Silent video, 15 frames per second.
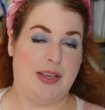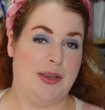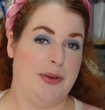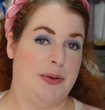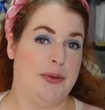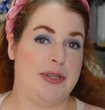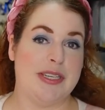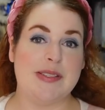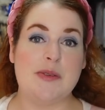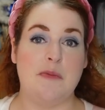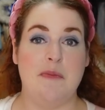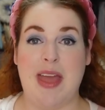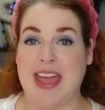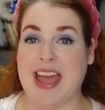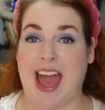You just
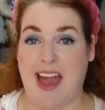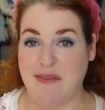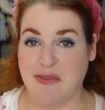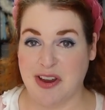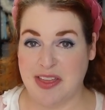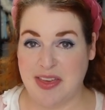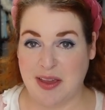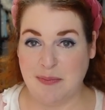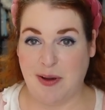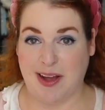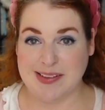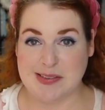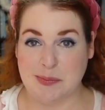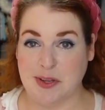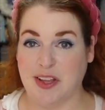make everything
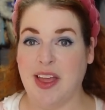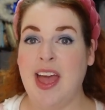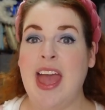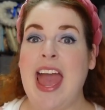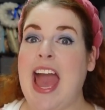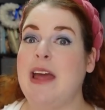possible,